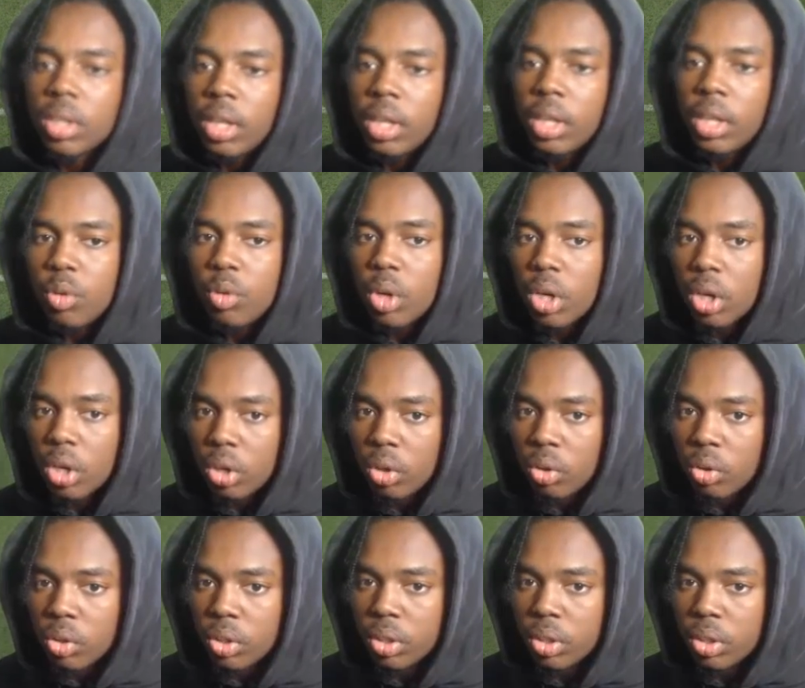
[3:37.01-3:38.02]
If you
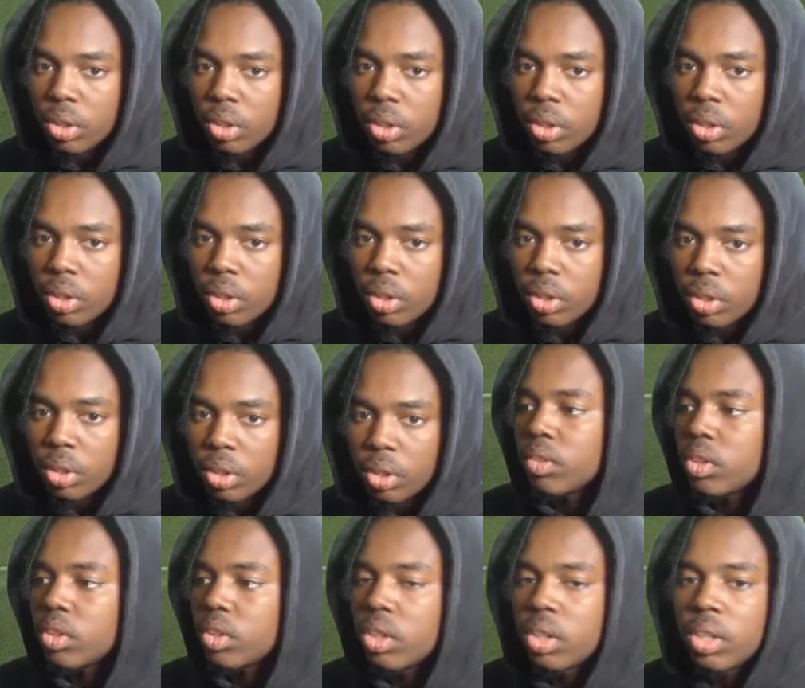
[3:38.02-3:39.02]
curl the middle
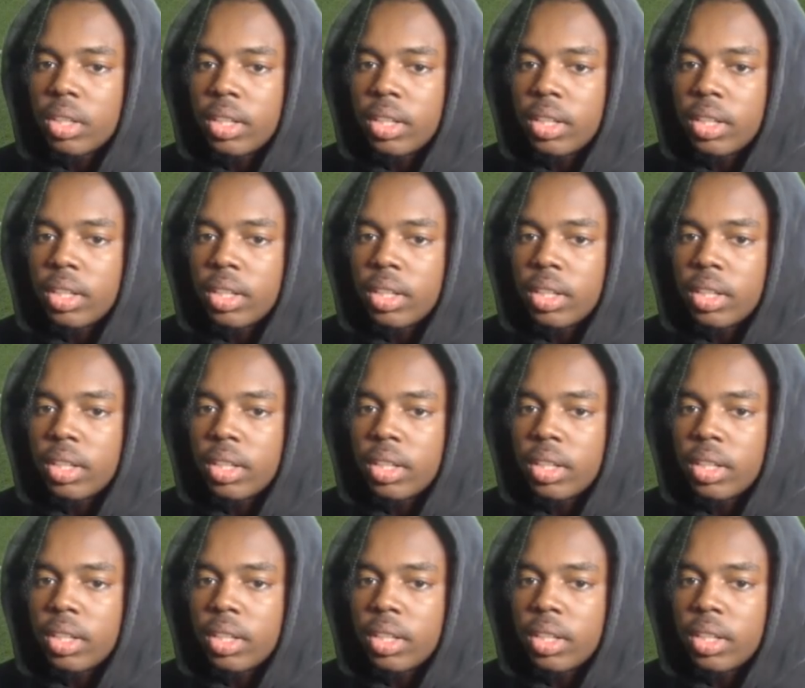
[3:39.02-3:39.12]
receiver,